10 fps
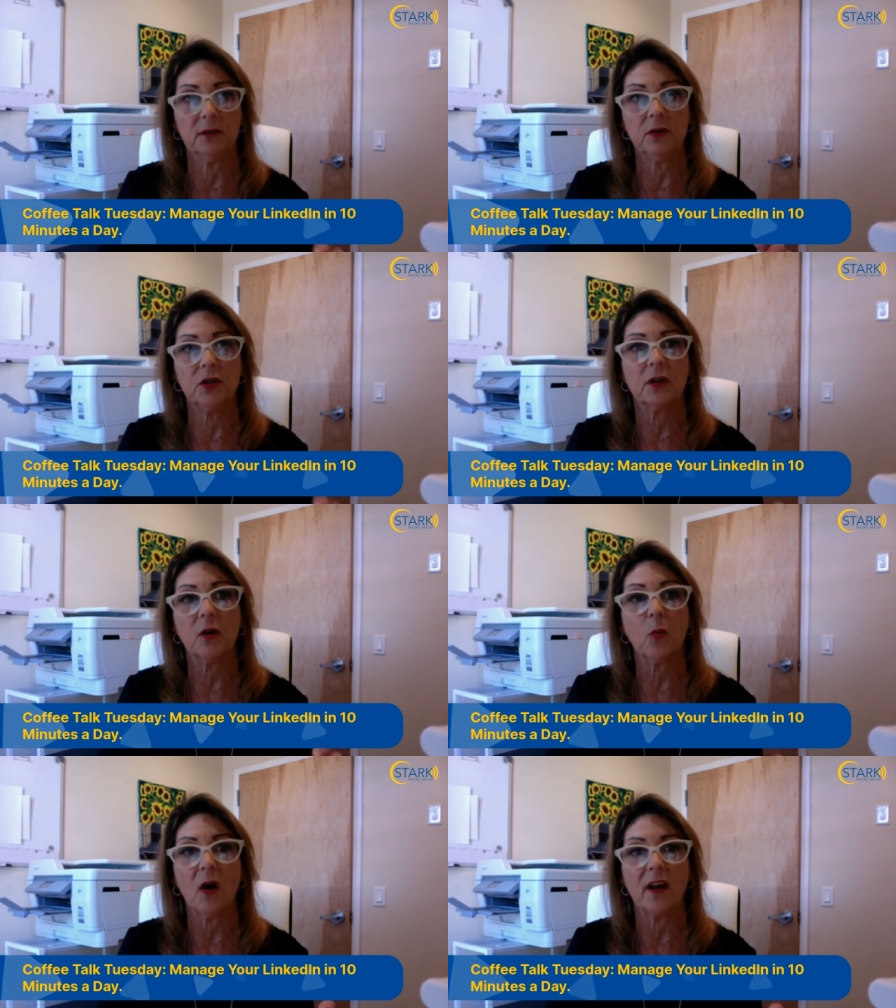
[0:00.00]
you're going
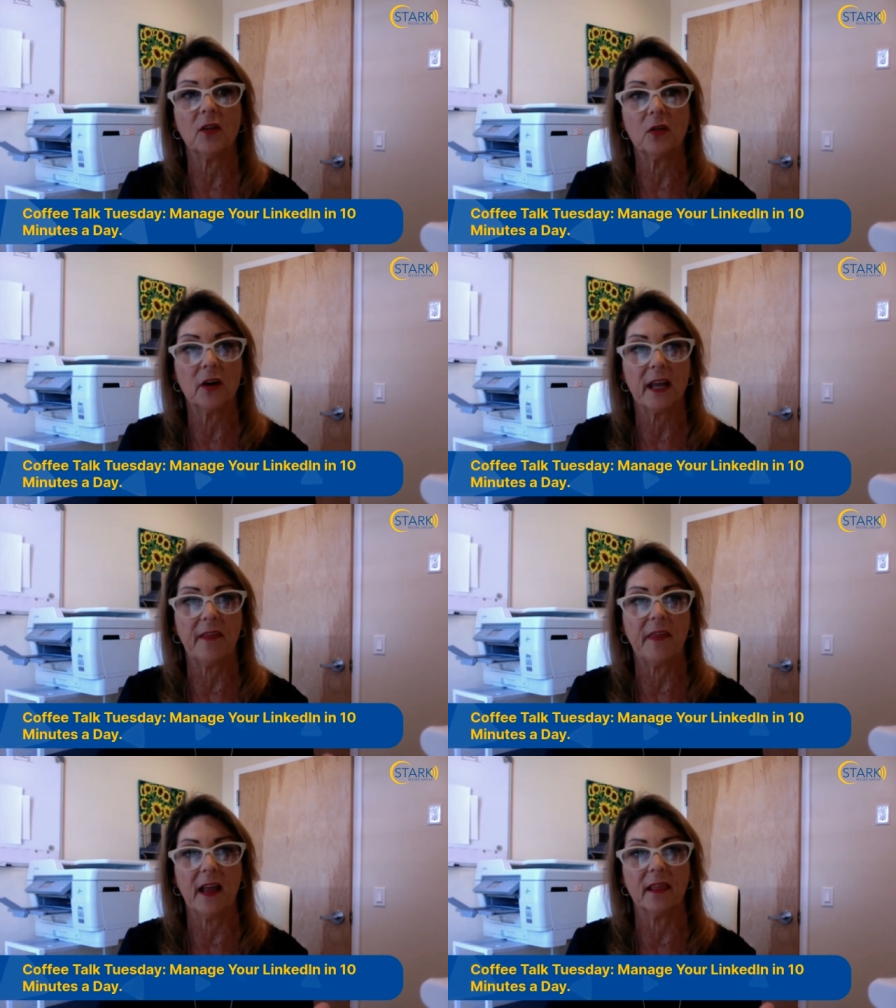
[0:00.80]
to want to look
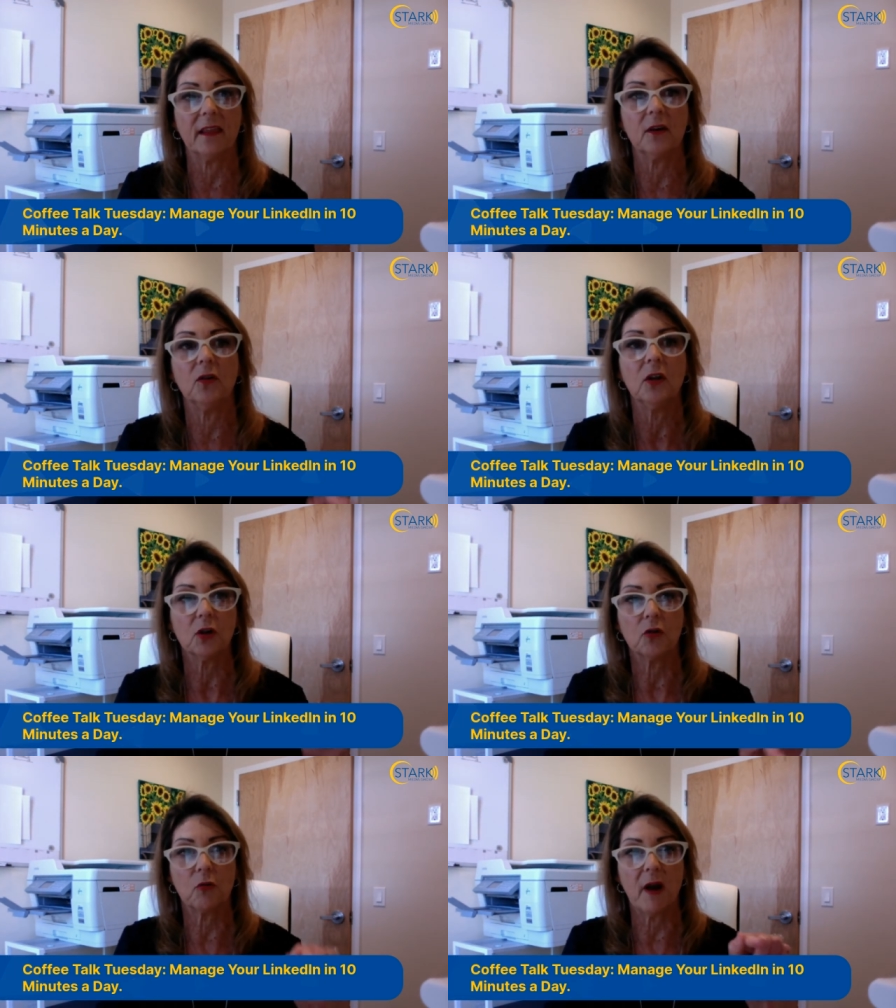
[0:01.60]
at that little
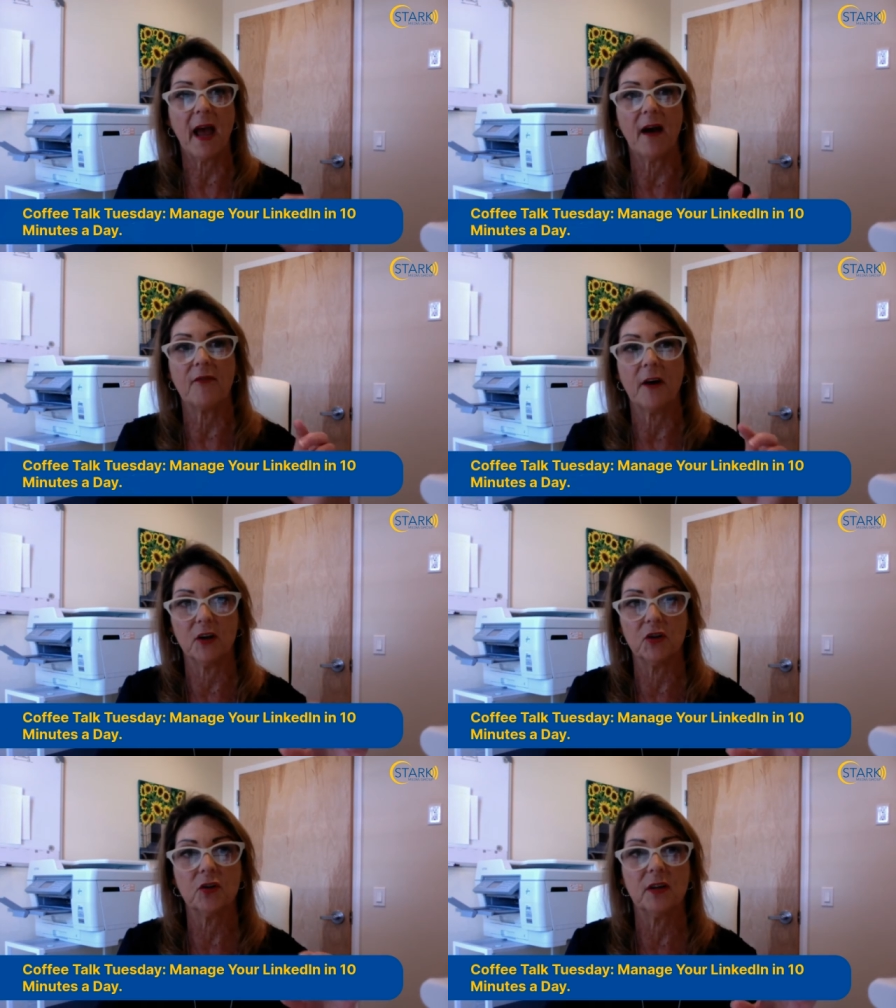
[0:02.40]
graph
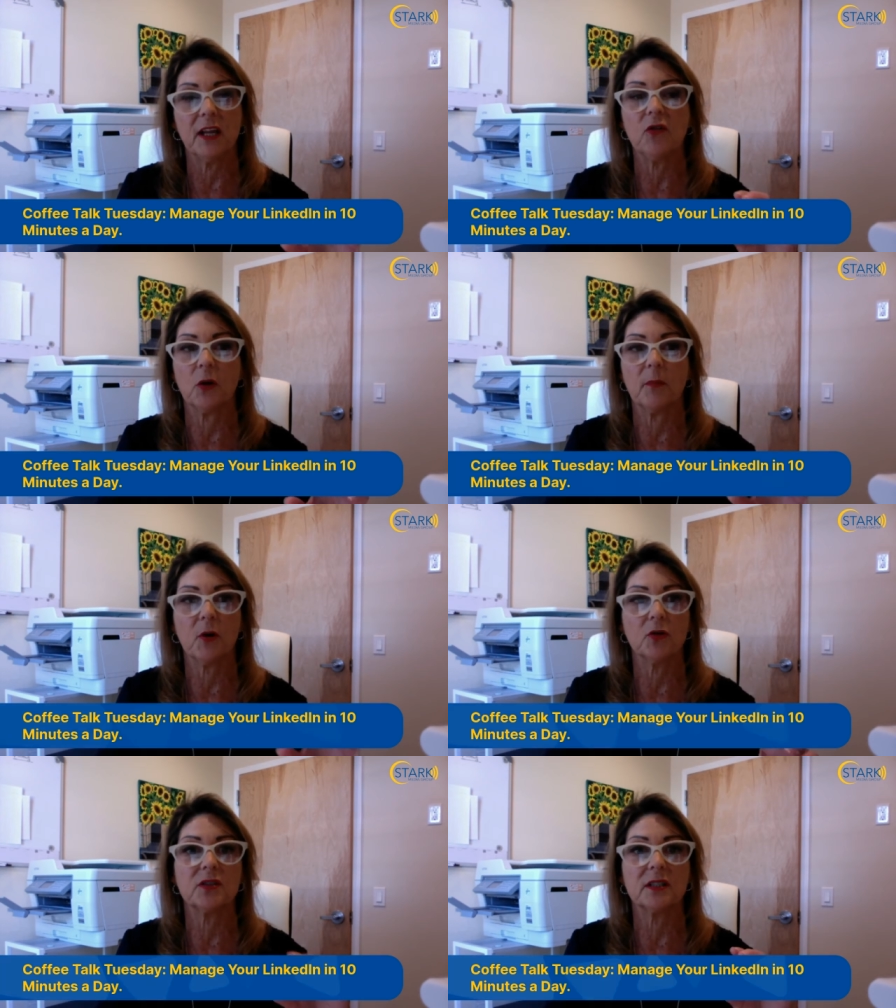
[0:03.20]
underneath your
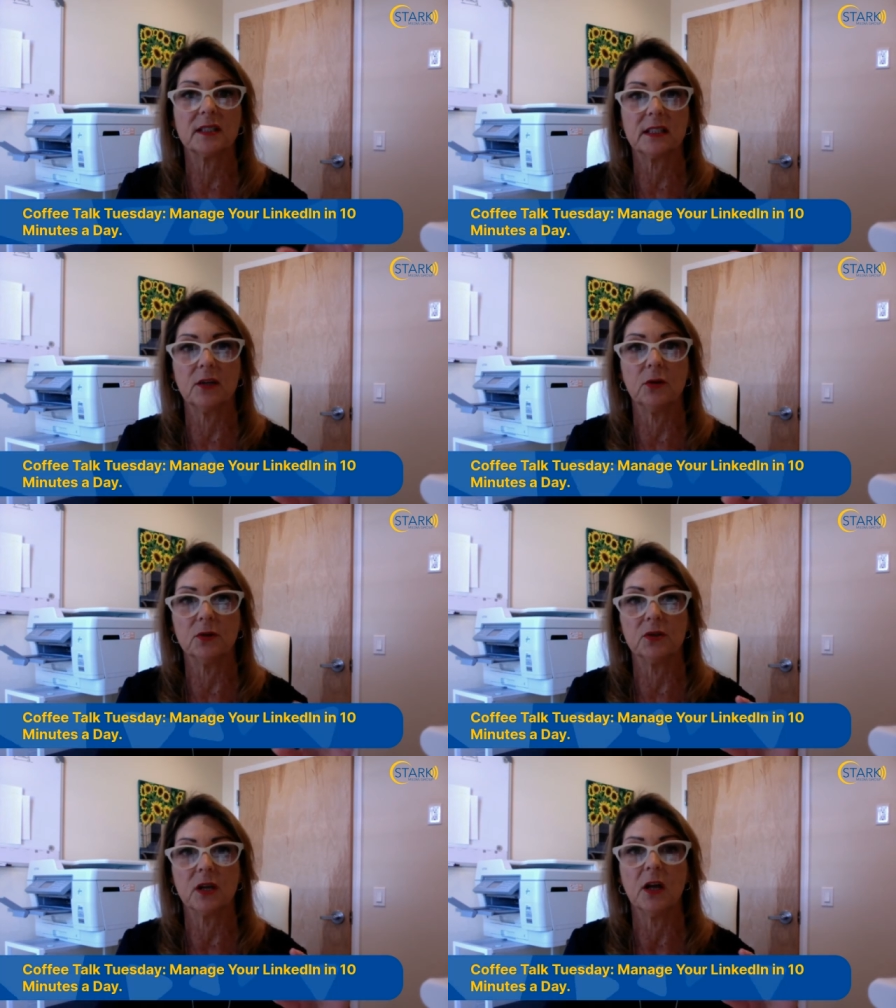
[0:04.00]
post to see
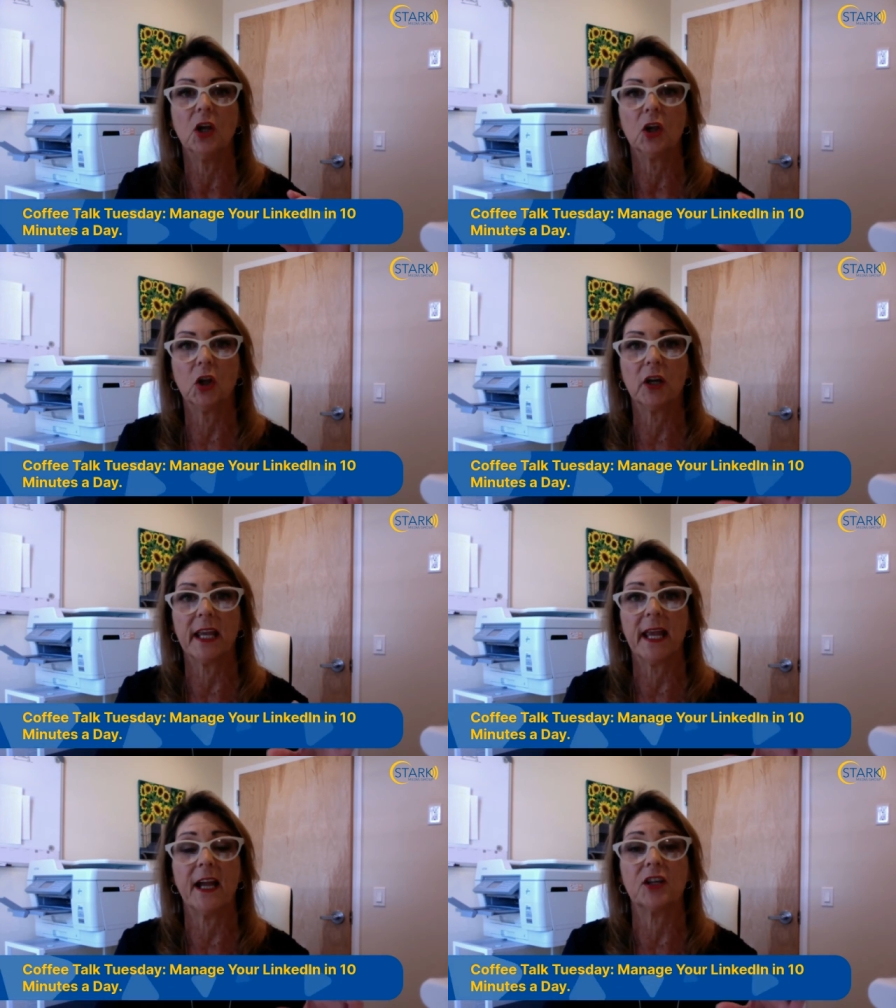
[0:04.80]
who's
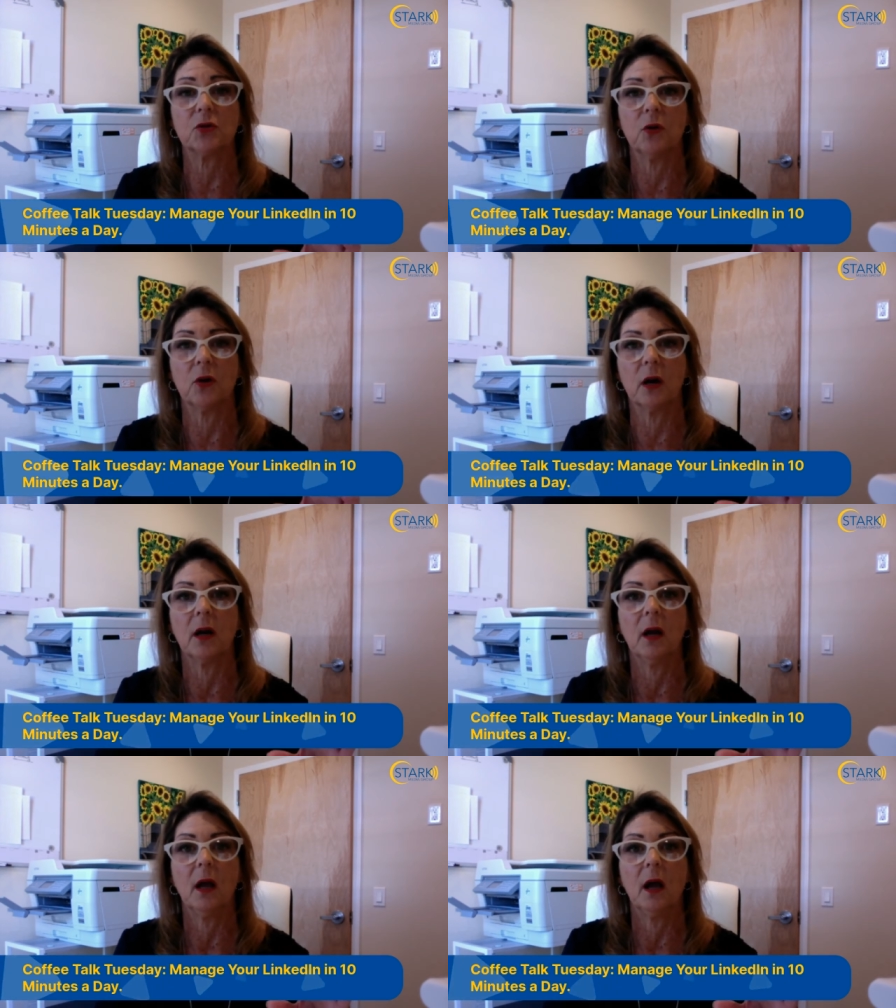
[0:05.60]
looking at your
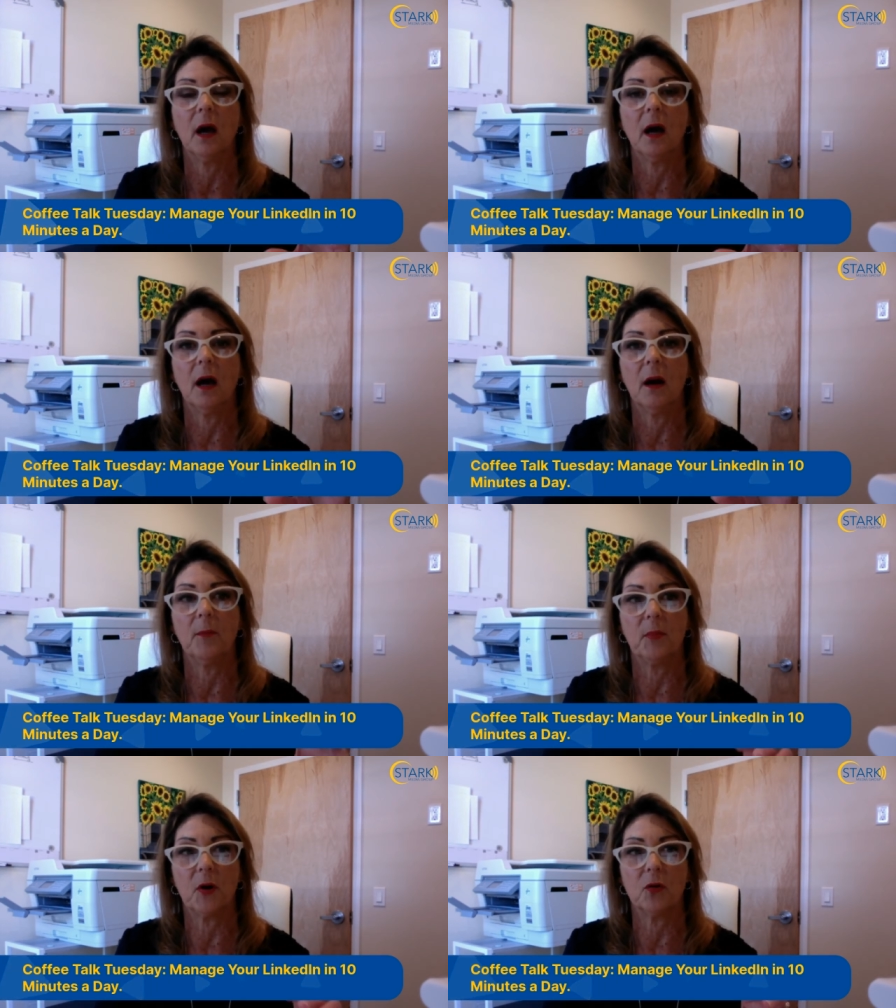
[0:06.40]

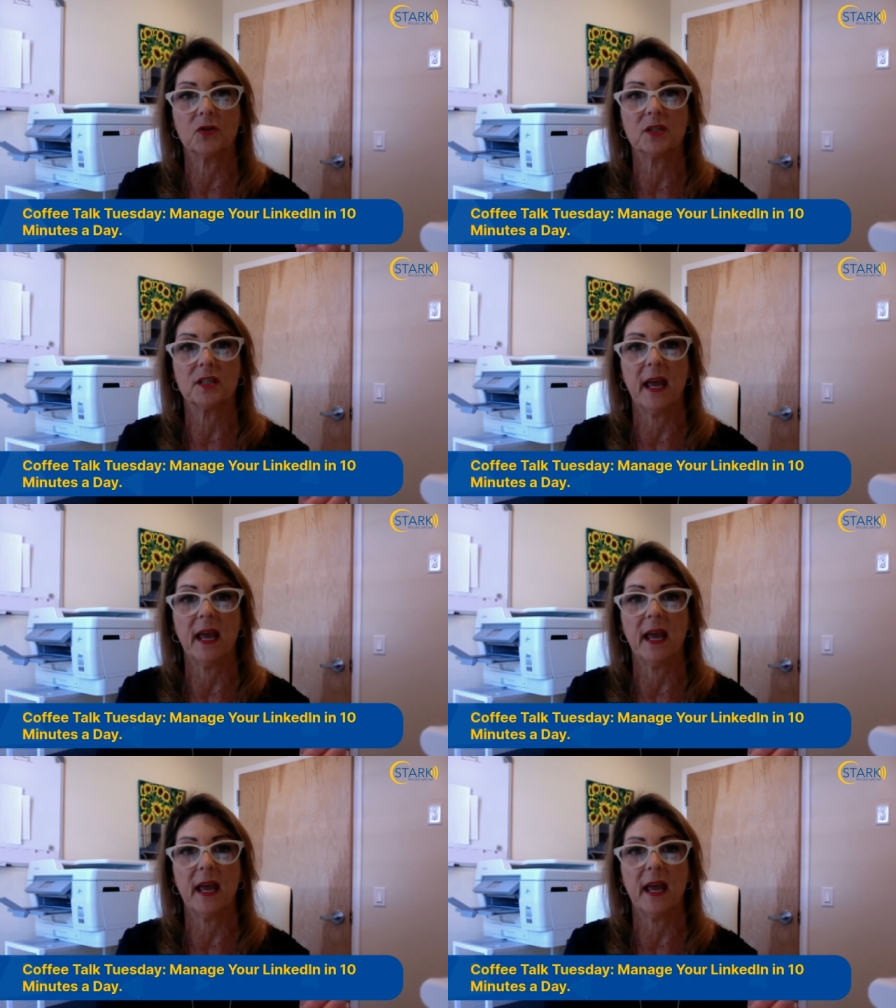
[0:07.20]
um, posts.